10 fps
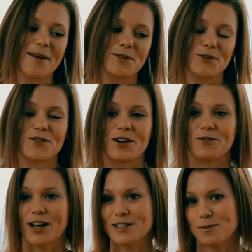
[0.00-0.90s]
She was very
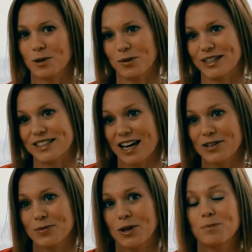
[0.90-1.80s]
flexible with the
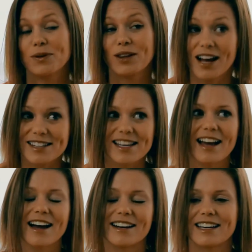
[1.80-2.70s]
schedule. Plus, I
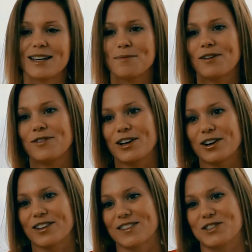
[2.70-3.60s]
got to keep my finger
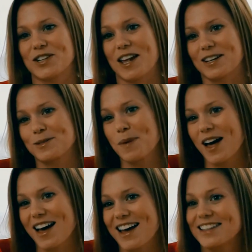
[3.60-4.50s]
in the genetics
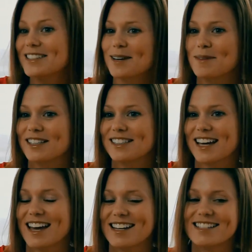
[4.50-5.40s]
pie to some
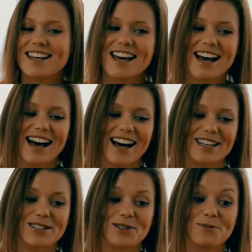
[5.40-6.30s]
extent.
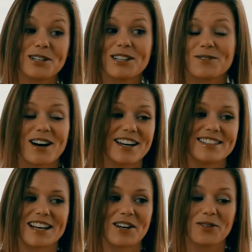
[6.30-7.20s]
So it really was
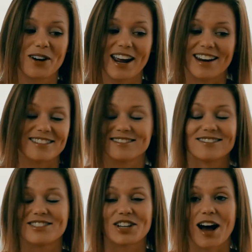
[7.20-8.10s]
a great
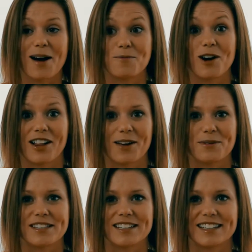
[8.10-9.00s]
job while I was
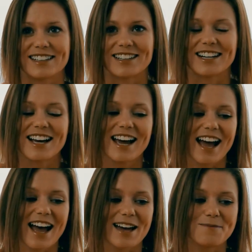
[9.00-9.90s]
here.
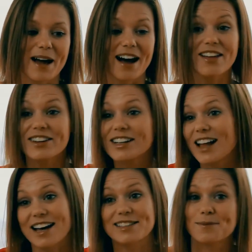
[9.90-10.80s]
And my other
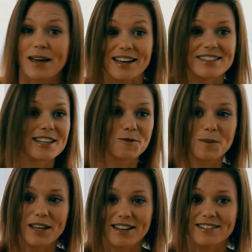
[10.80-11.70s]
classmates have
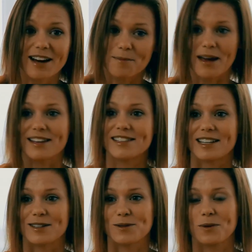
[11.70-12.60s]
been
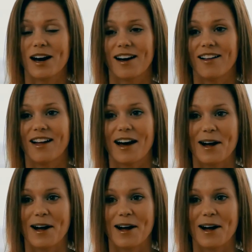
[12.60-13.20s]
amazing as well.